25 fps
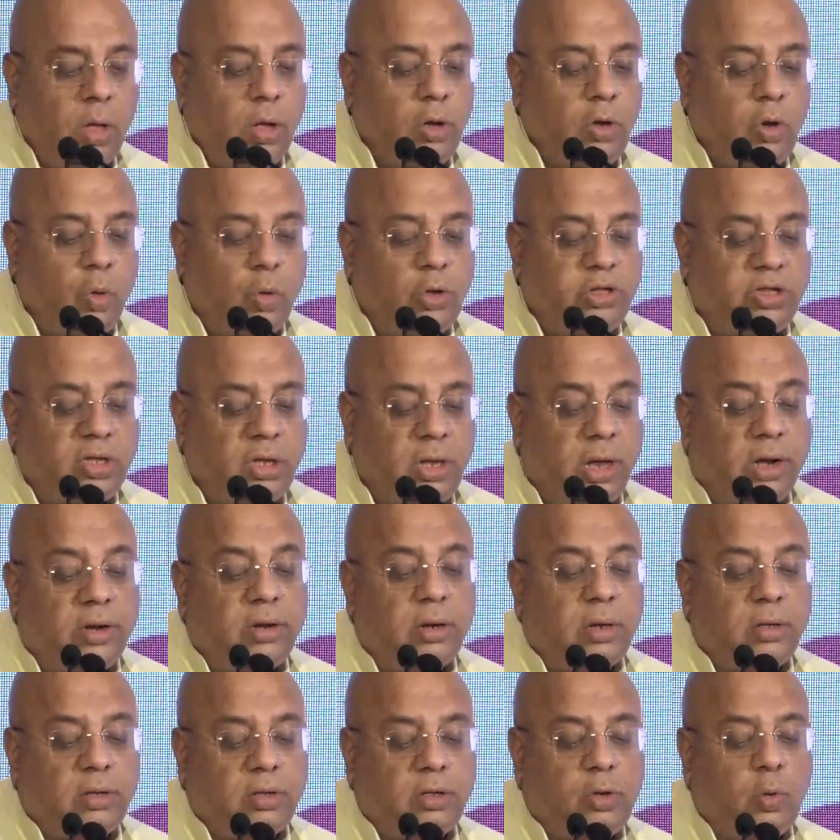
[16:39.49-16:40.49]
You'll see
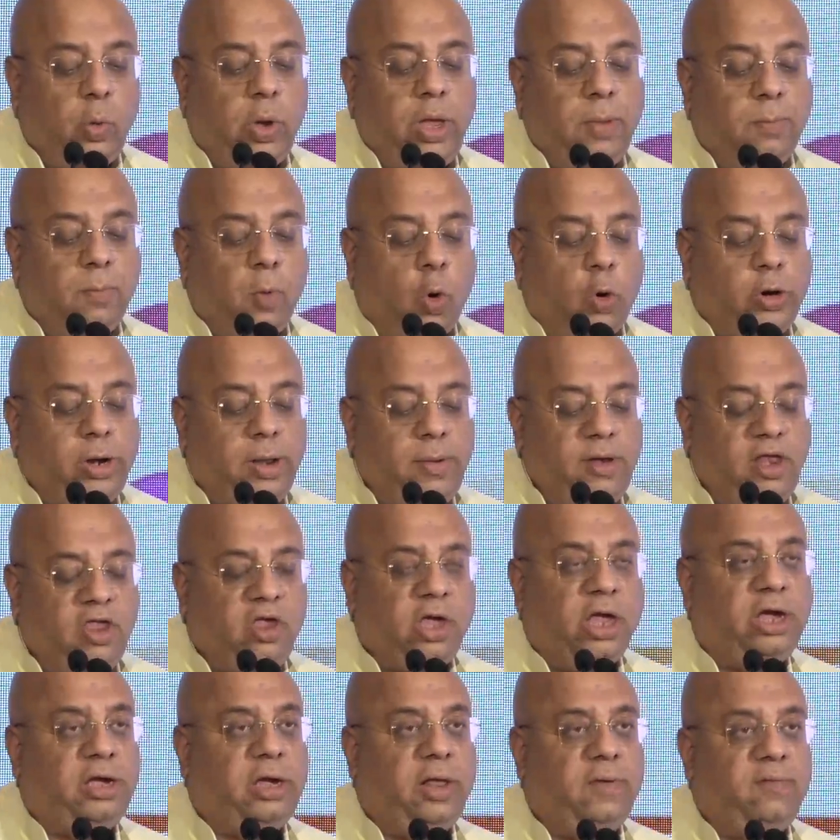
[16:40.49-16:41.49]
us doing more
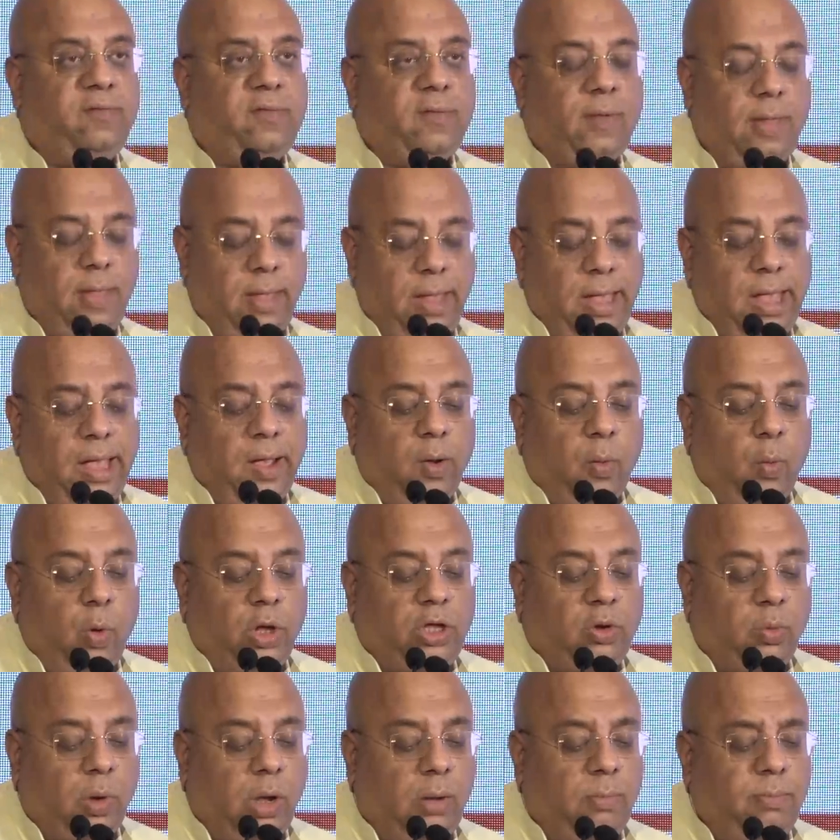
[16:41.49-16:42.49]
initiatives
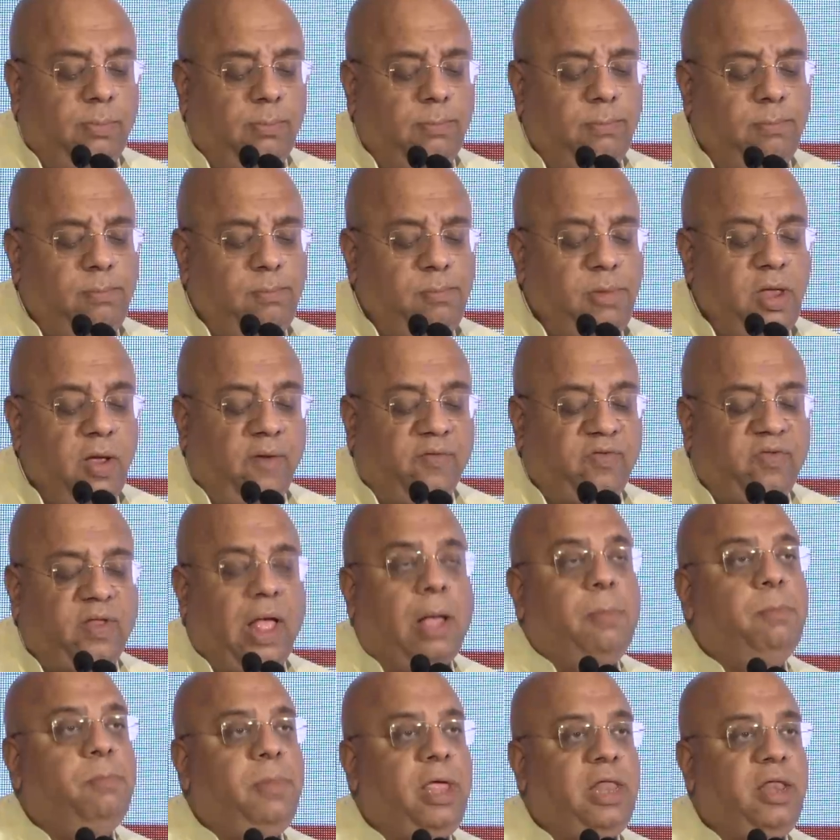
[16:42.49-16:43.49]
which will be of
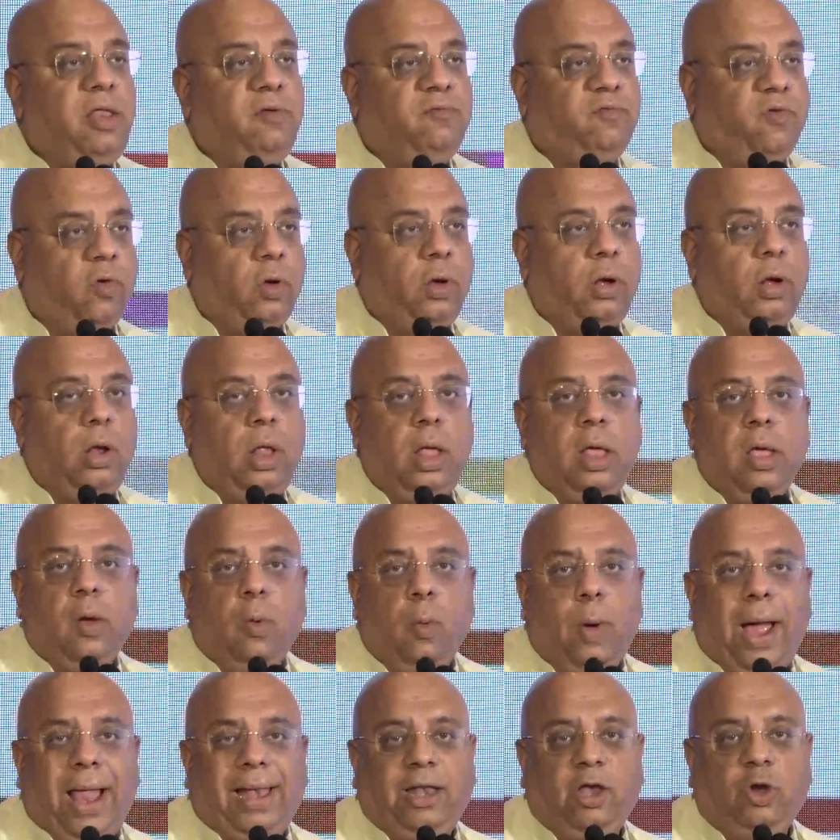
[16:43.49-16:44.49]
some meaningful
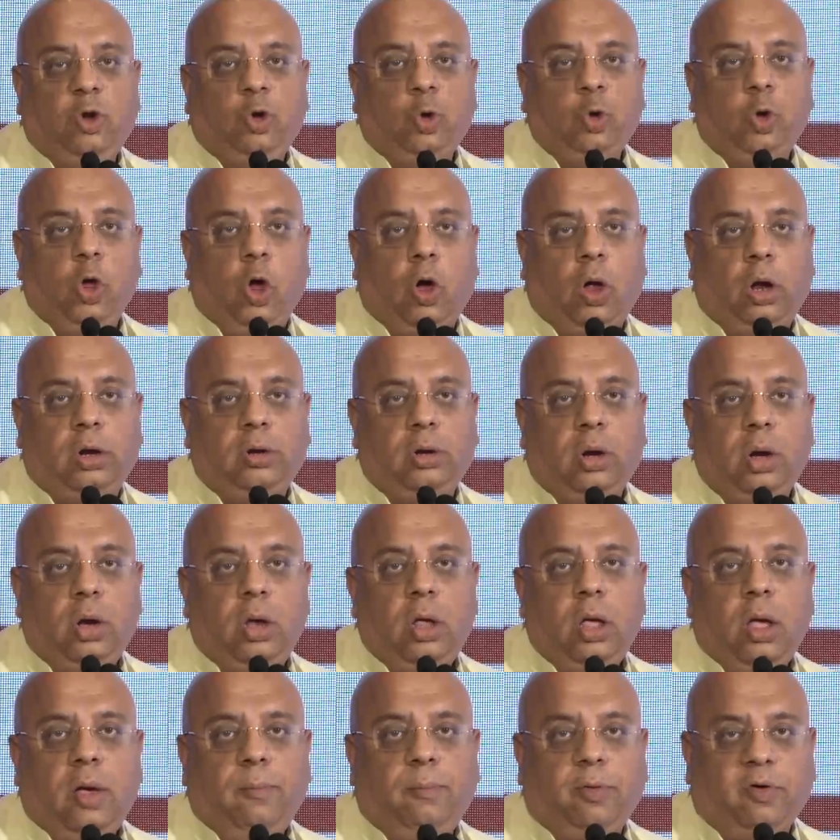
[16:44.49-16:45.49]
value to your
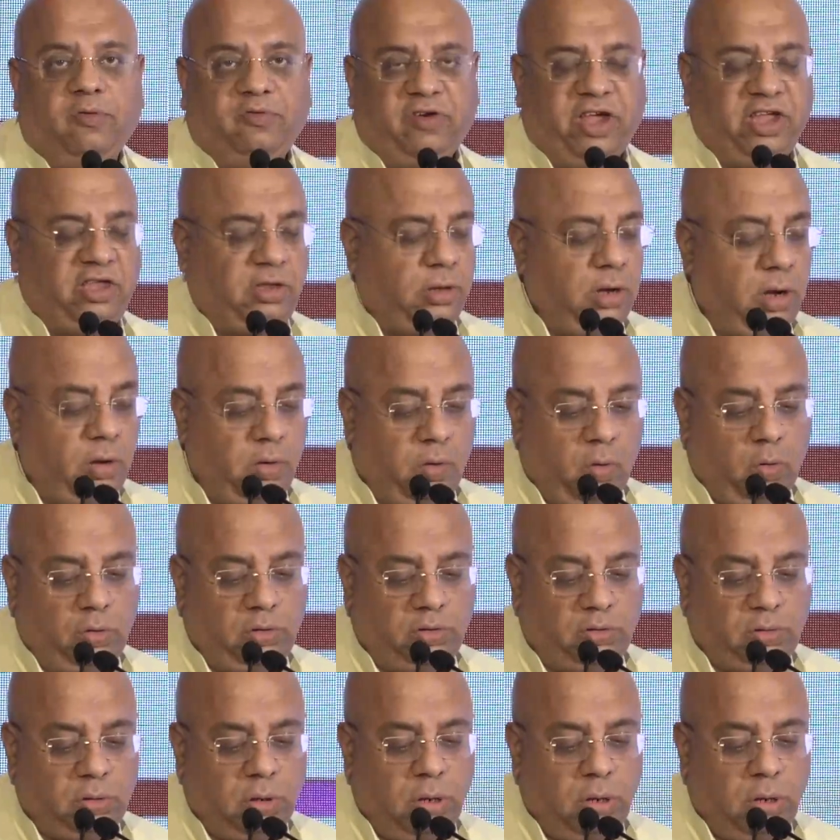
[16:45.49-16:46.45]
professional roles.